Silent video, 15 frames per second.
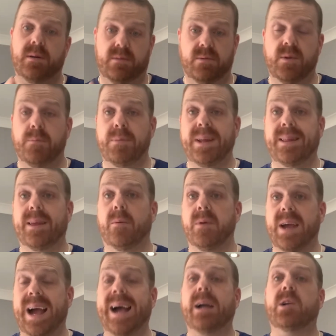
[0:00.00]
the bit that we
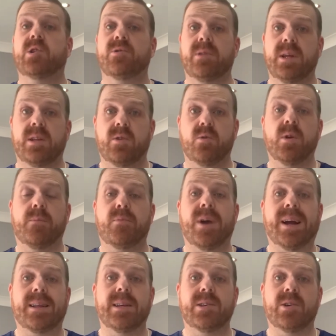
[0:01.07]
actually do the
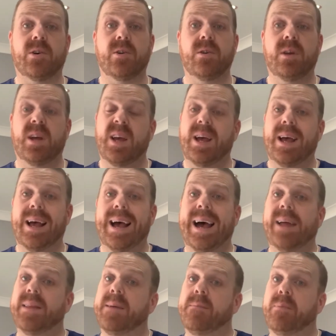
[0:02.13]
practice on,
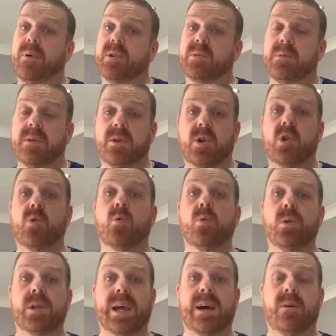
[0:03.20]
and then possibly the
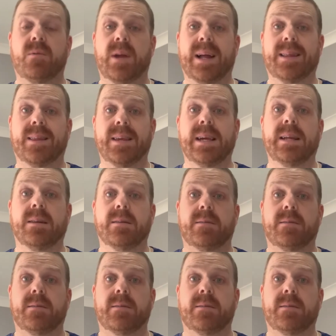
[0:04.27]
cool down at the end.